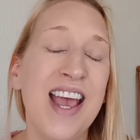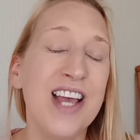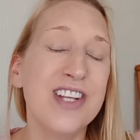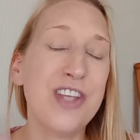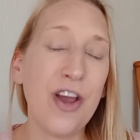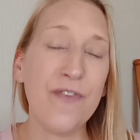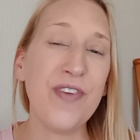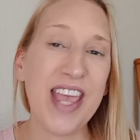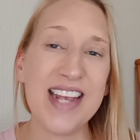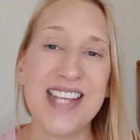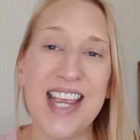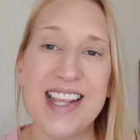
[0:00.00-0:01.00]
Don't
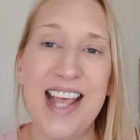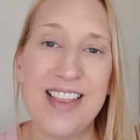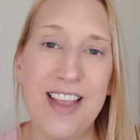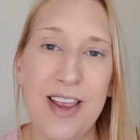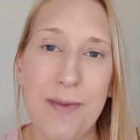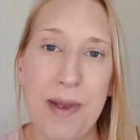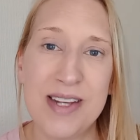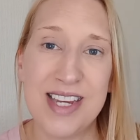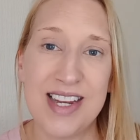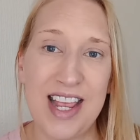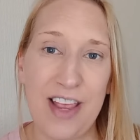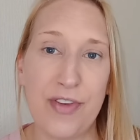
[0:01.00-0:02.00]
forget to hit that like
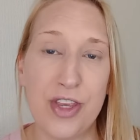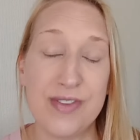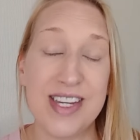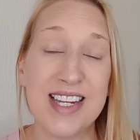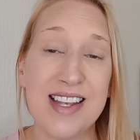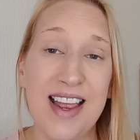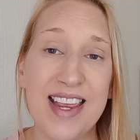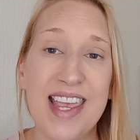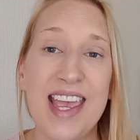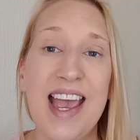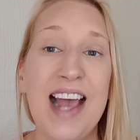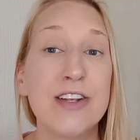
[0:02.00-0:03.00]
button if you did like
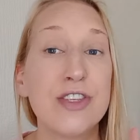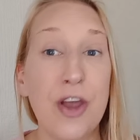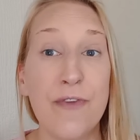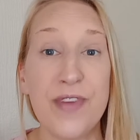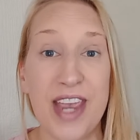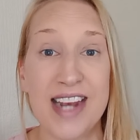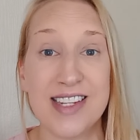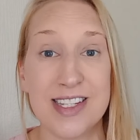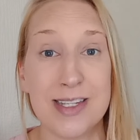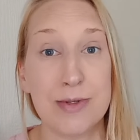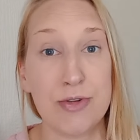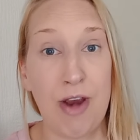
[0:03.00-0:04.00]
it, and don't forget to
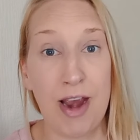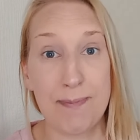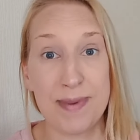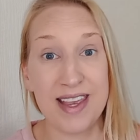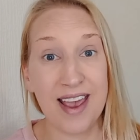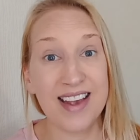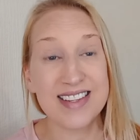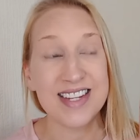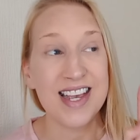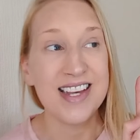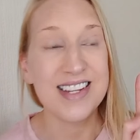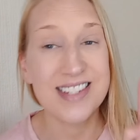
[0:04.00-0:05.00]
subscribe, because
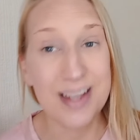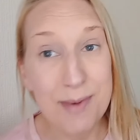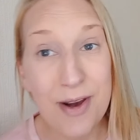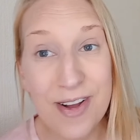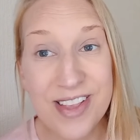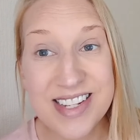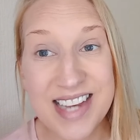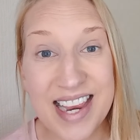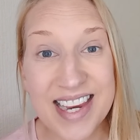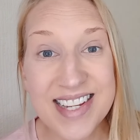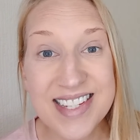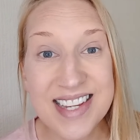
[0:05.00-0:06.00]
summer
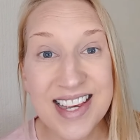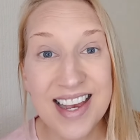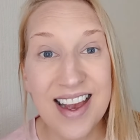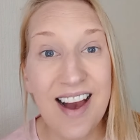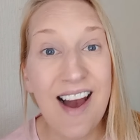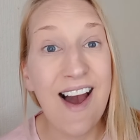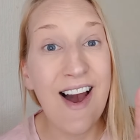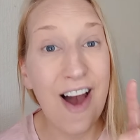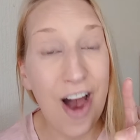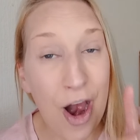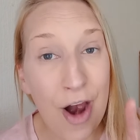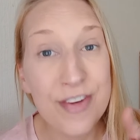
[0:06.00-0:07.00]
holidays
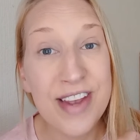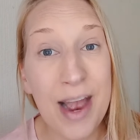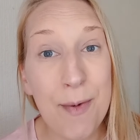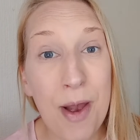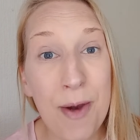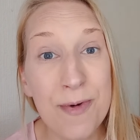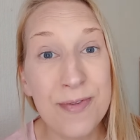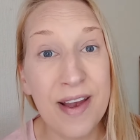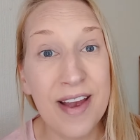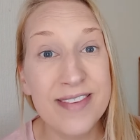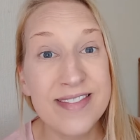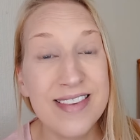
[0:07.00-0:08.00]
are now
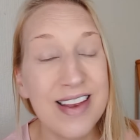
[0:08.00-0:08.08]
over.